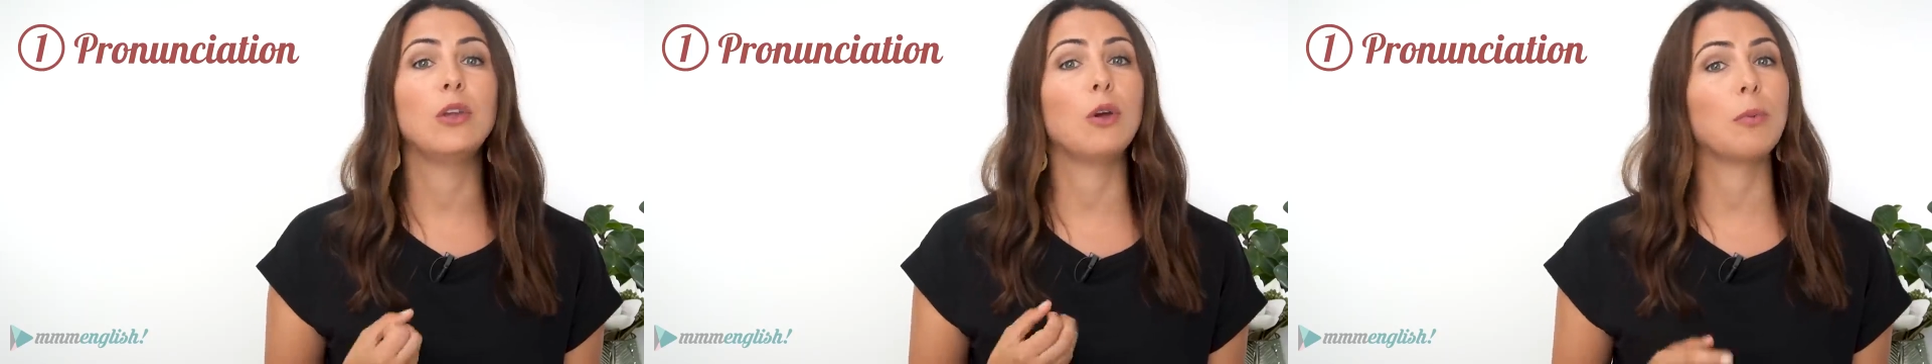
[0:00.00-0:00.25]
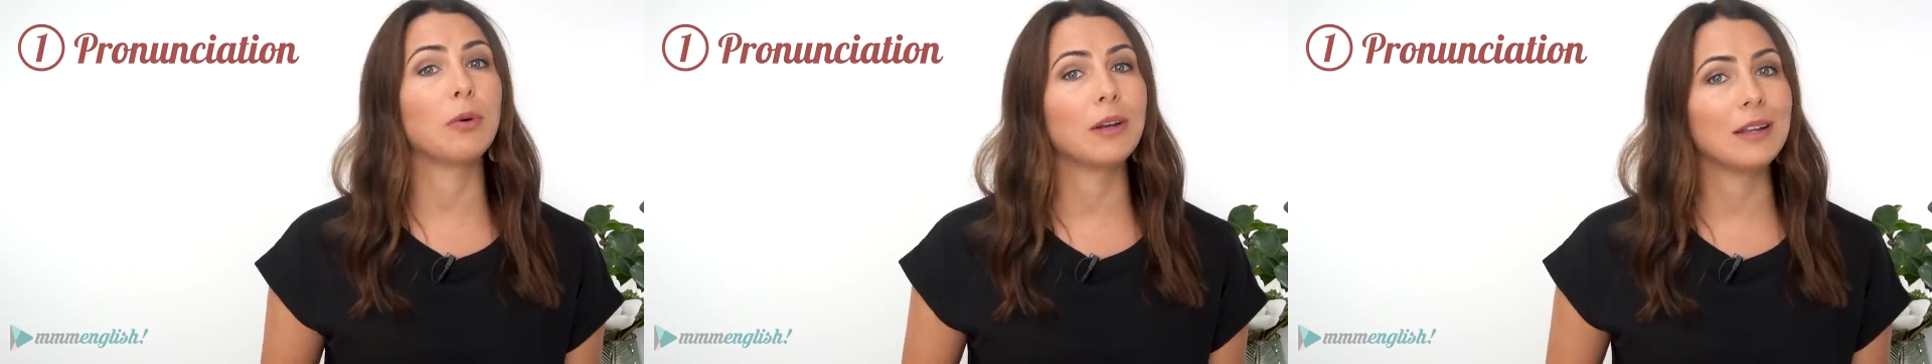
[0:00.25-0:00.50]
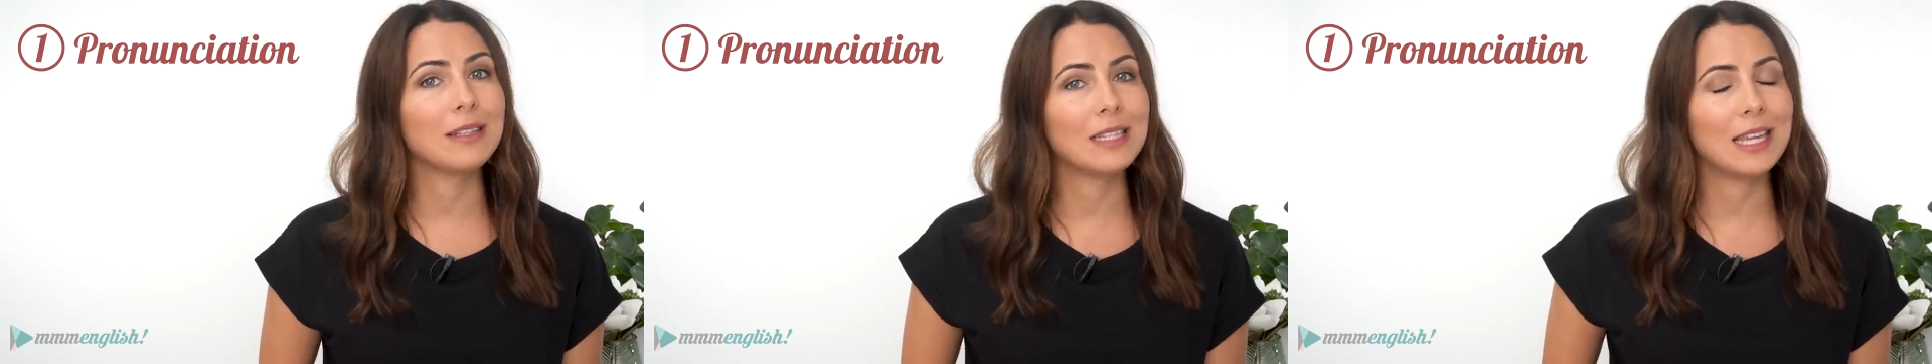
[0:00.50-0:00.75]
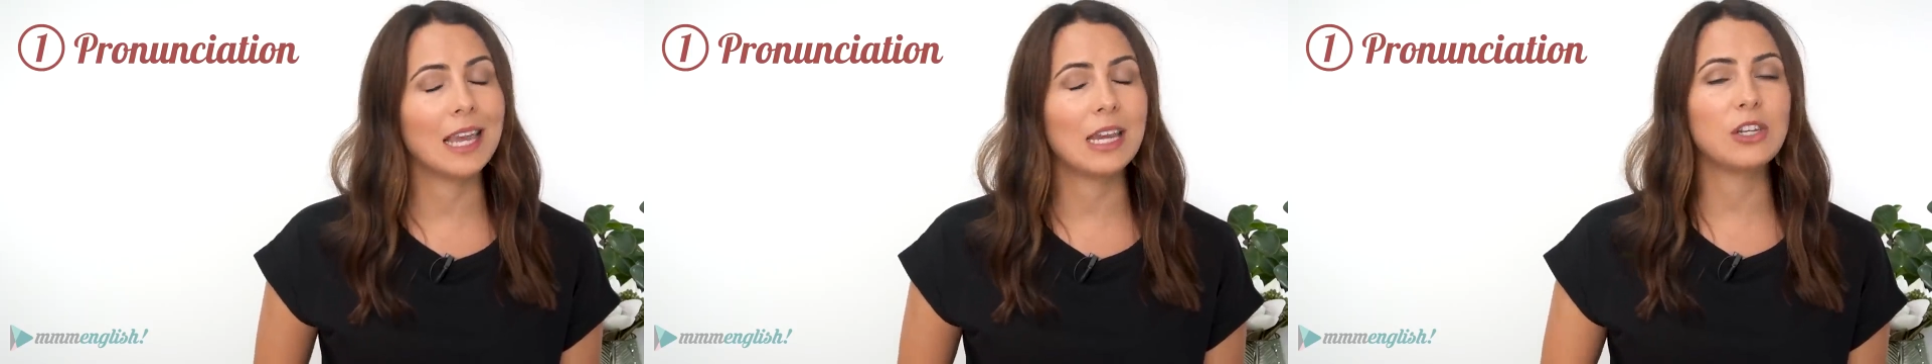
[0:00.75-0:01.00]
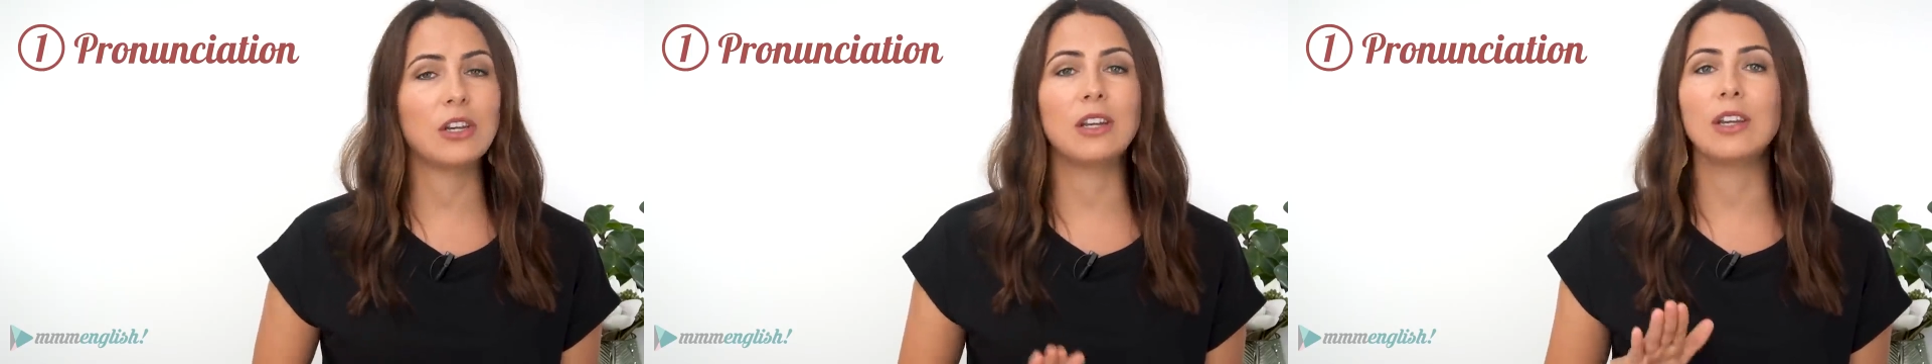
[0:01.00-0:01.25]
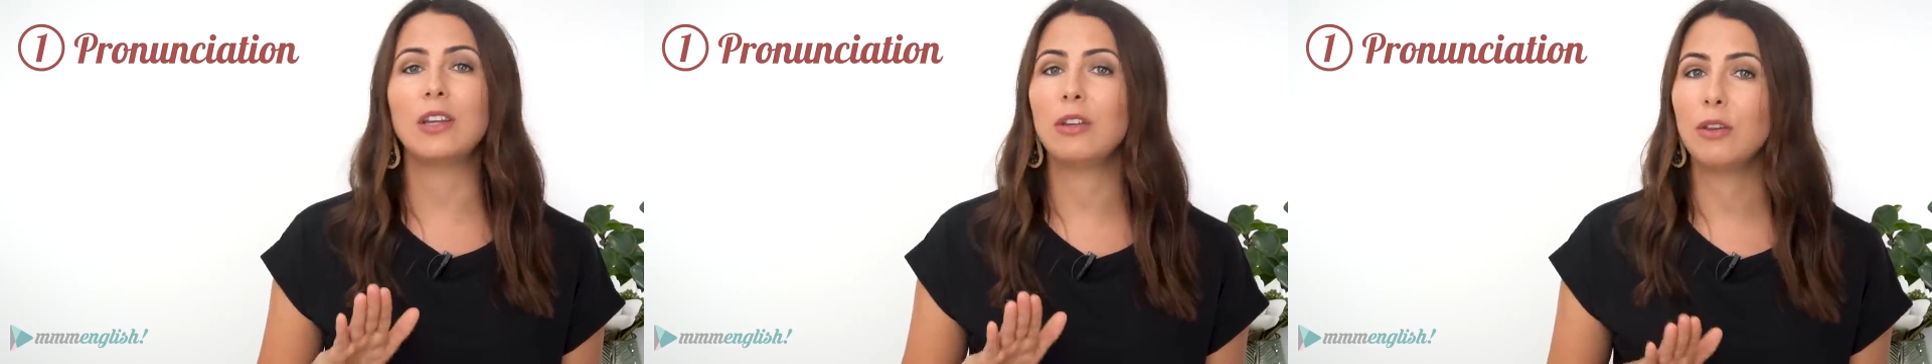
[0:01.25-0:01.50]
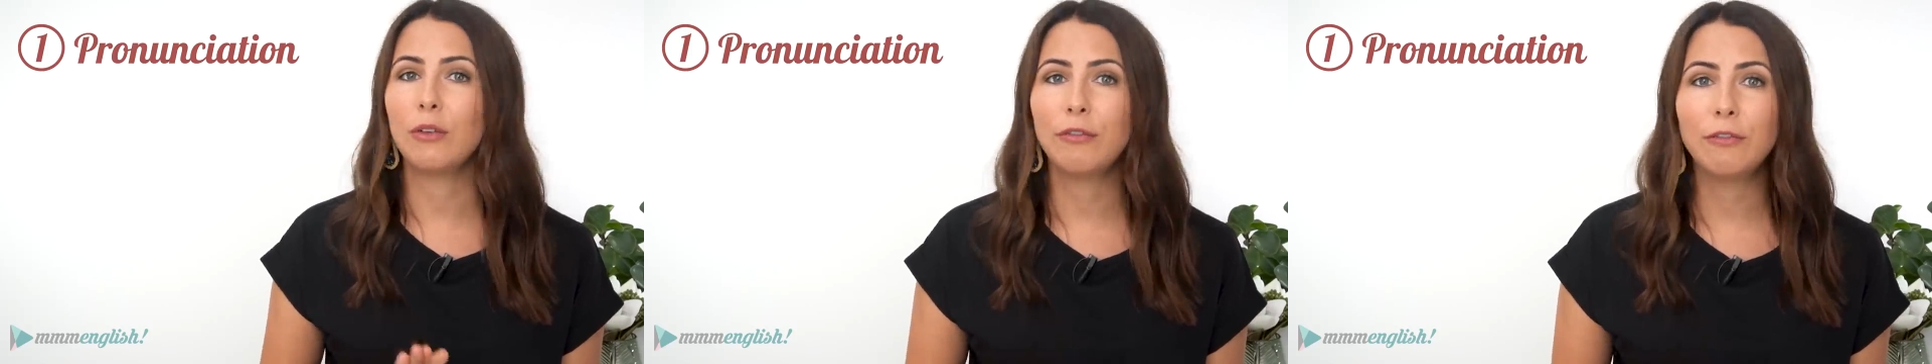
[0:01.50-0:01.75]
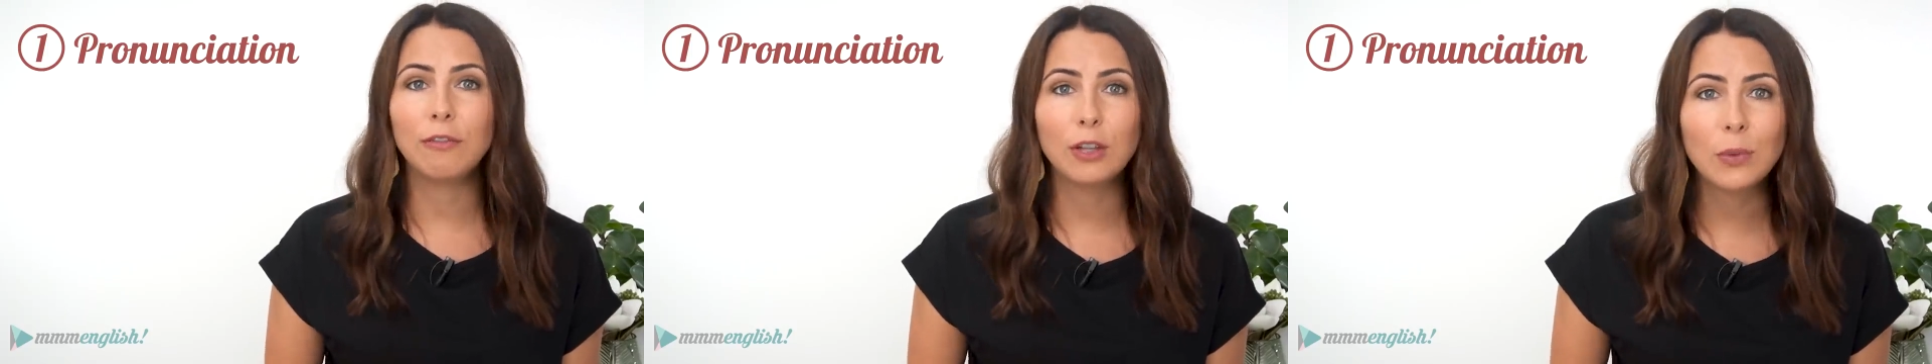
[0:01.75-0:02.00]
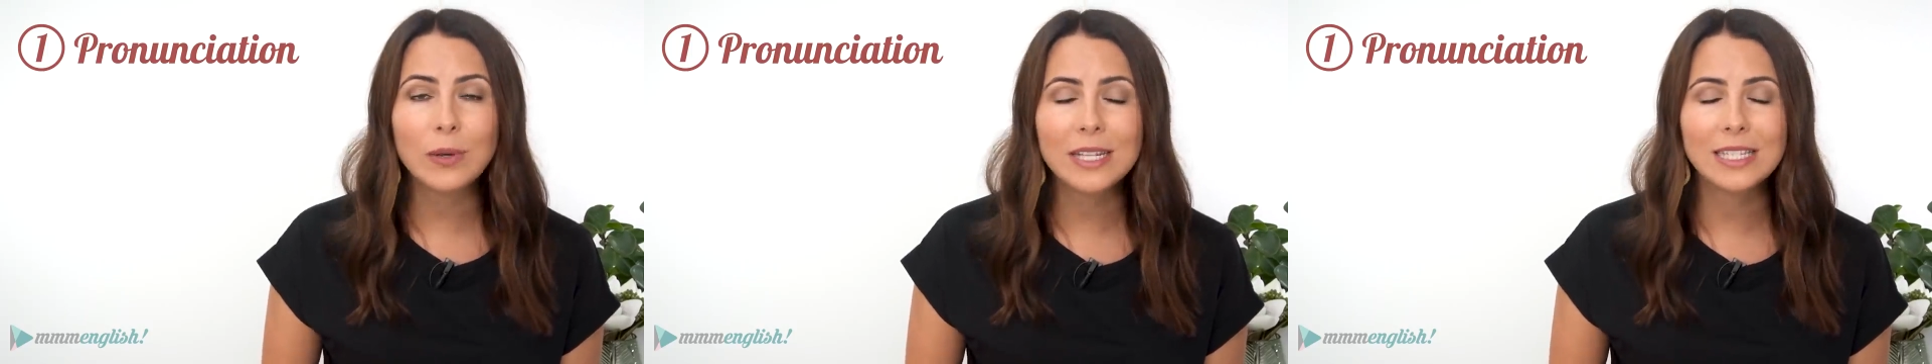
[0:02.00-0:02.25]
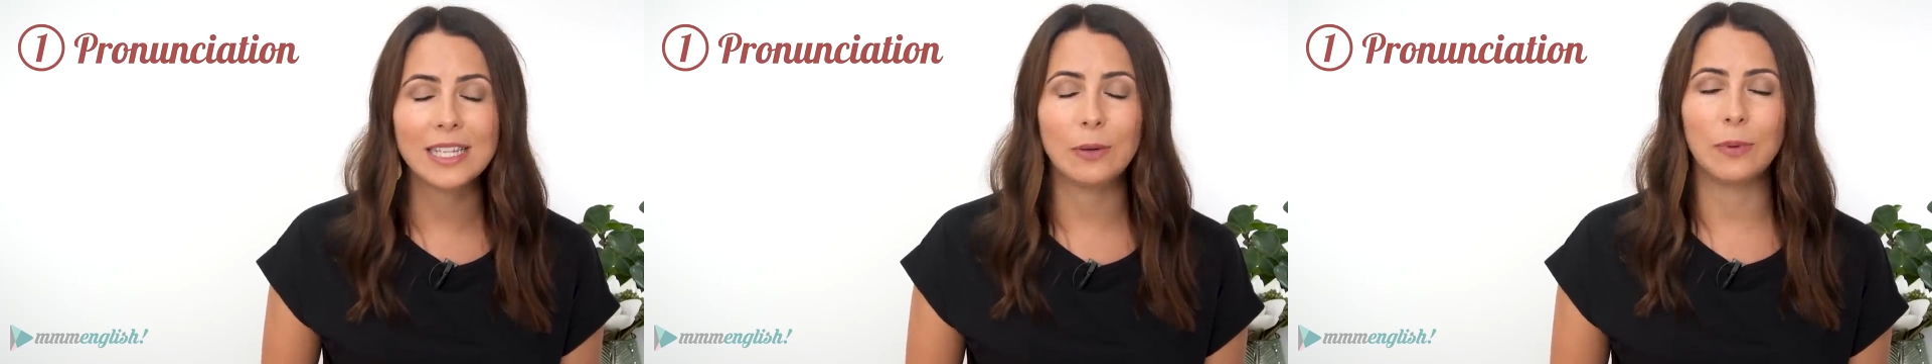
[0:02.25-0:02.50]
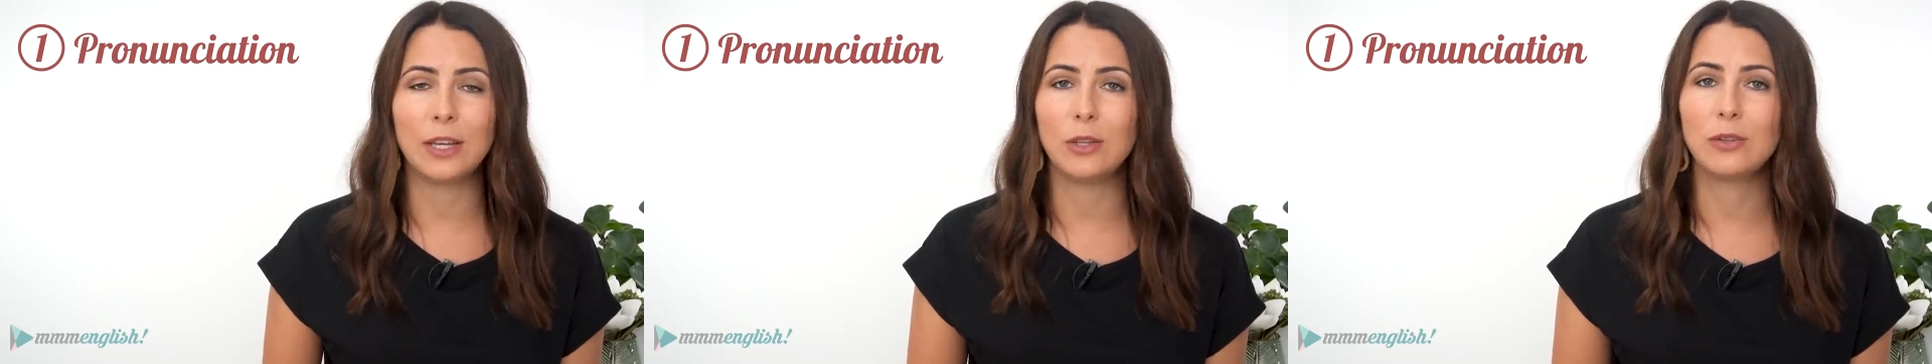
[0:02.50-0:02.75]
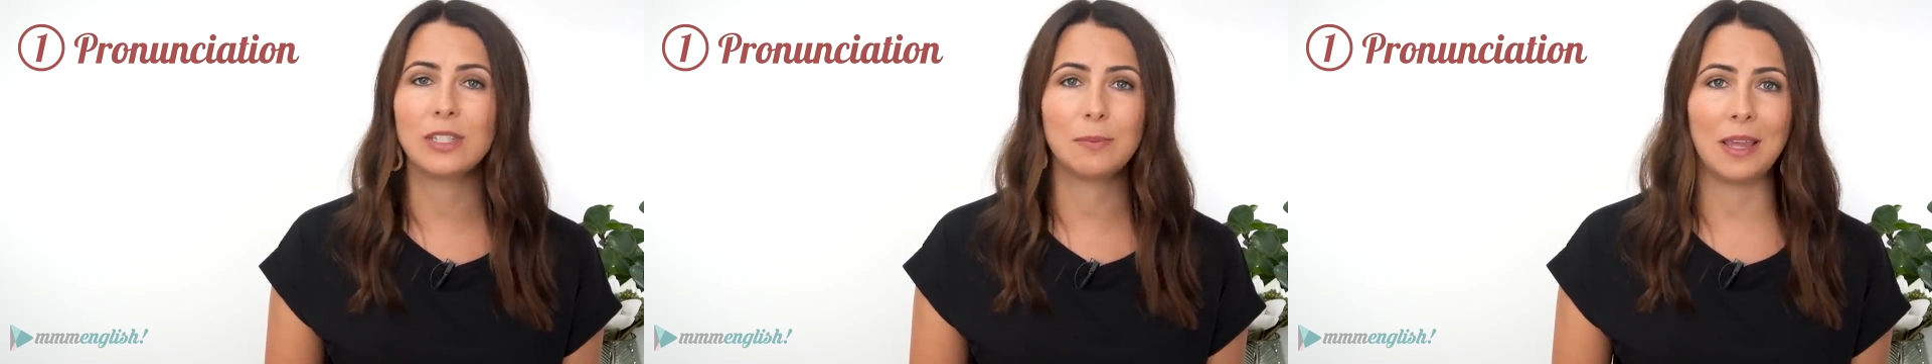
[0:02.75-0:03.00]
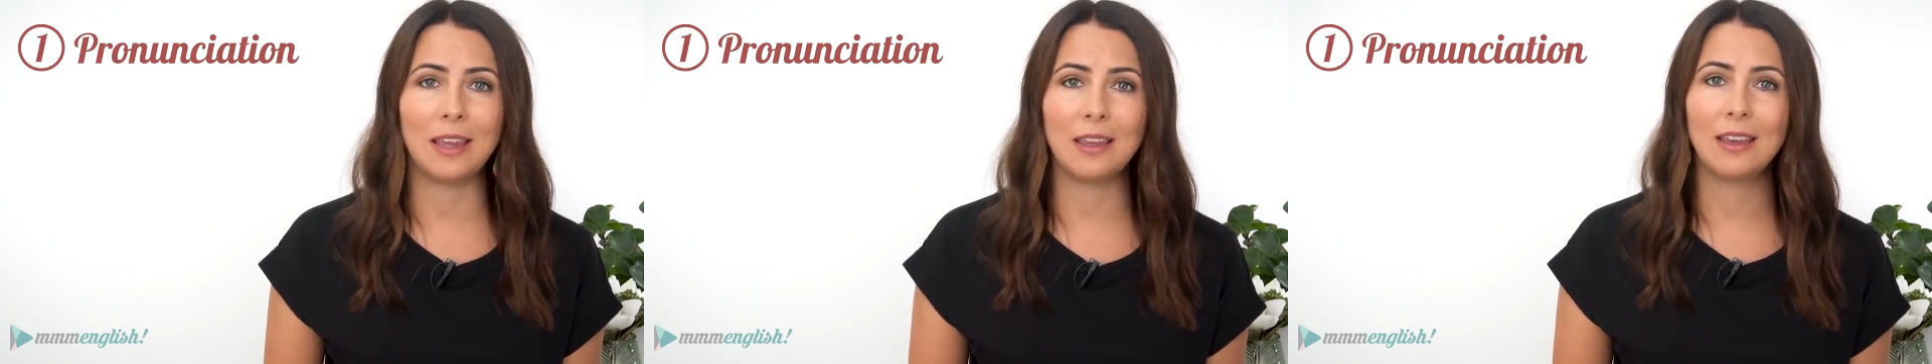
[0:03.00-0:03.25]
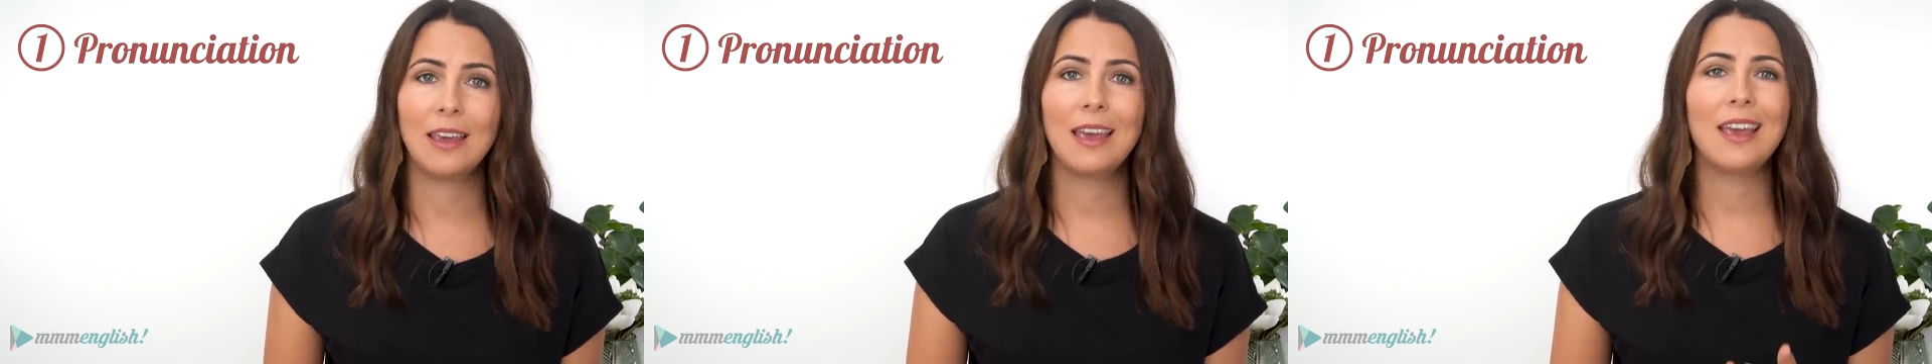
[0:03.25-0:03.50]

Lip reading: your pronunciation, your fluency when you speak,